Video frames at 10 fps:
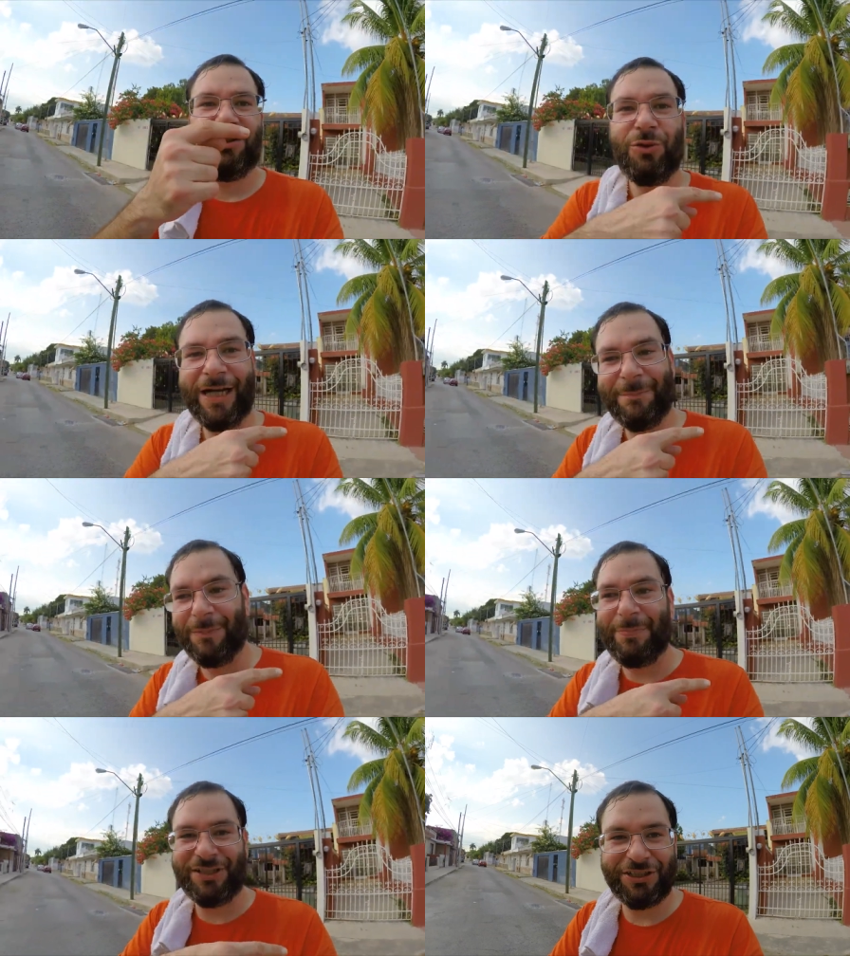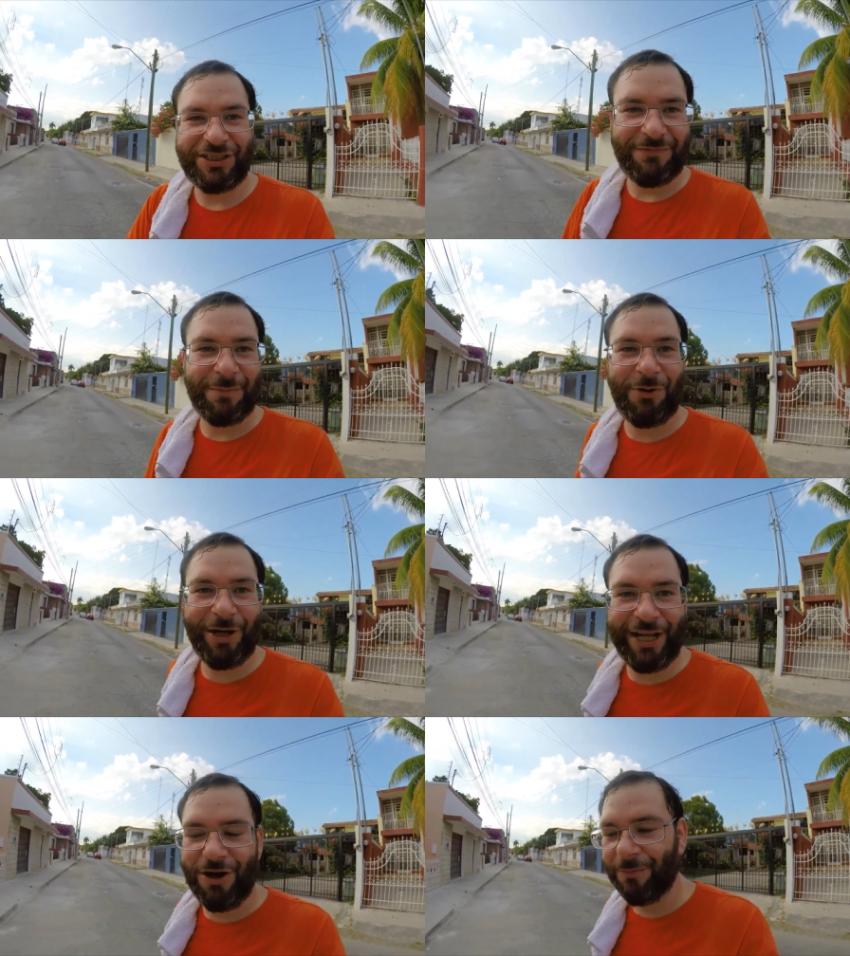doing a bunch of stuff. I'm
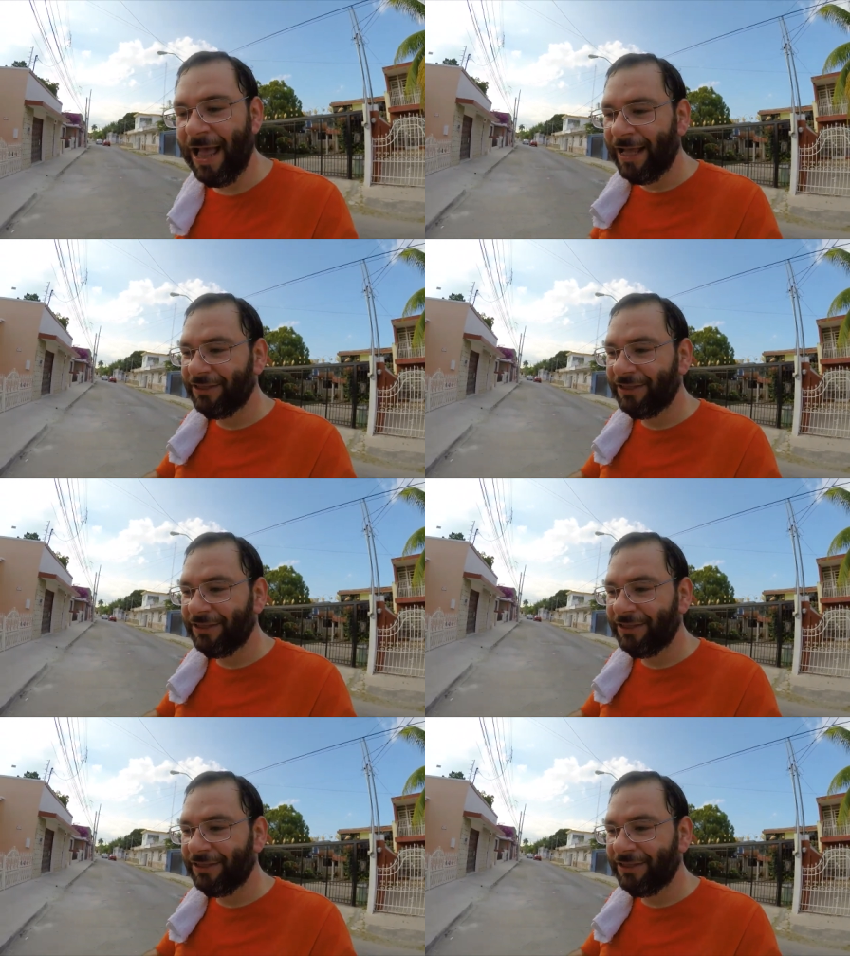already home.